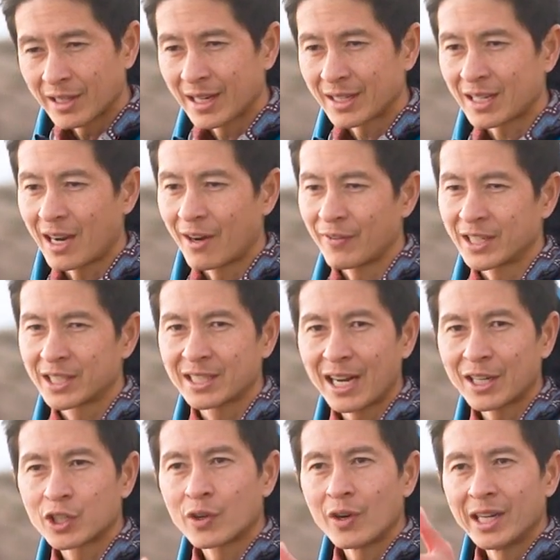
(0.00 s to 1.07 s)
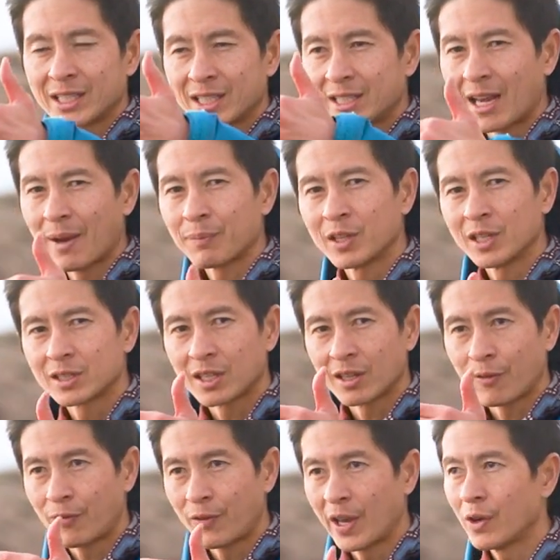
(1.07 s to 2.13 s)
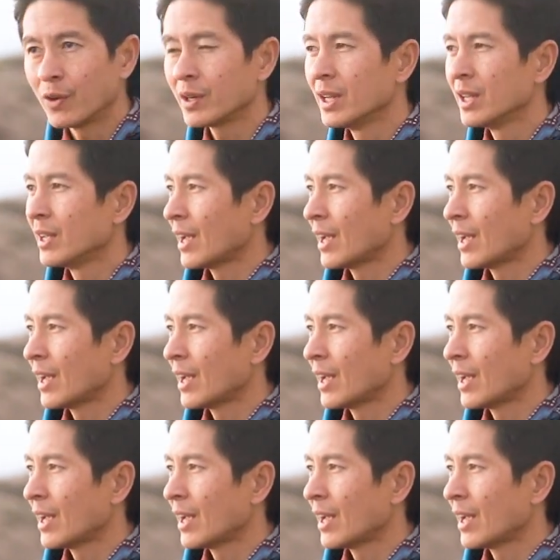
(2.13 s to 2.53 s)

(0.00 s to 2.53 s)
that kind of exaggerates depth into the field,